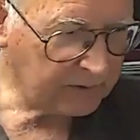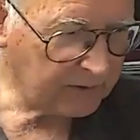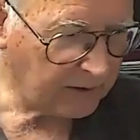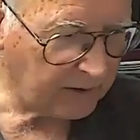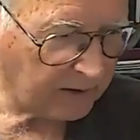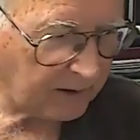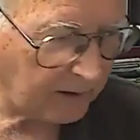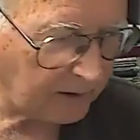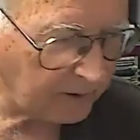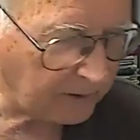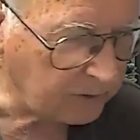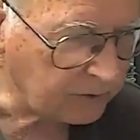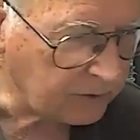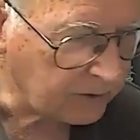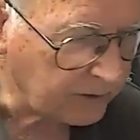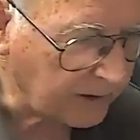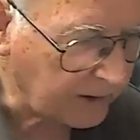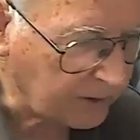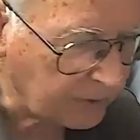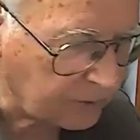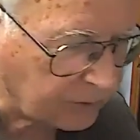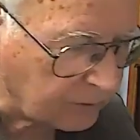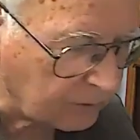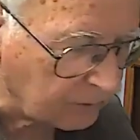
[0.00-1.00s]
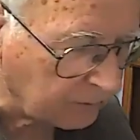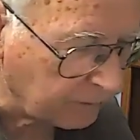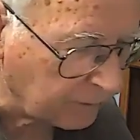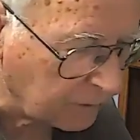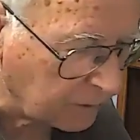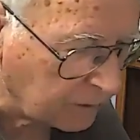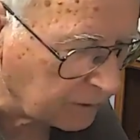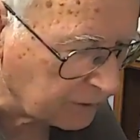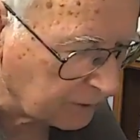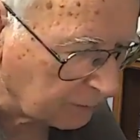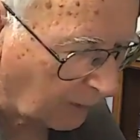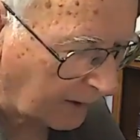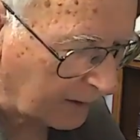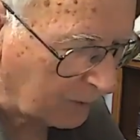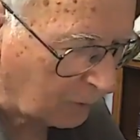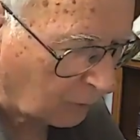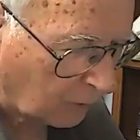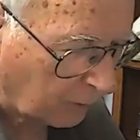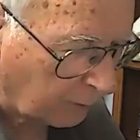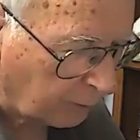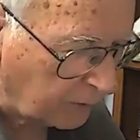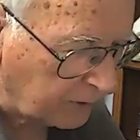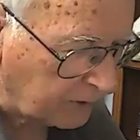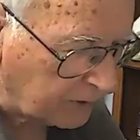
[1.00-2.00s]
an international version one, or
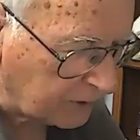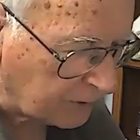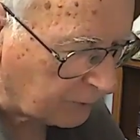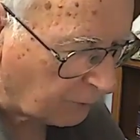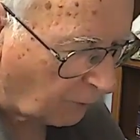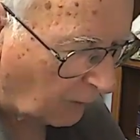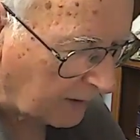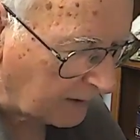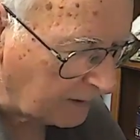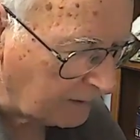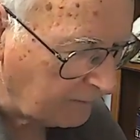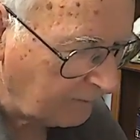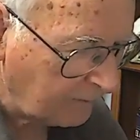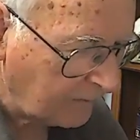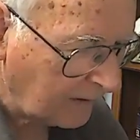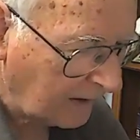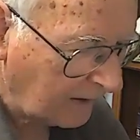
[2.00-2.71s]
a British one.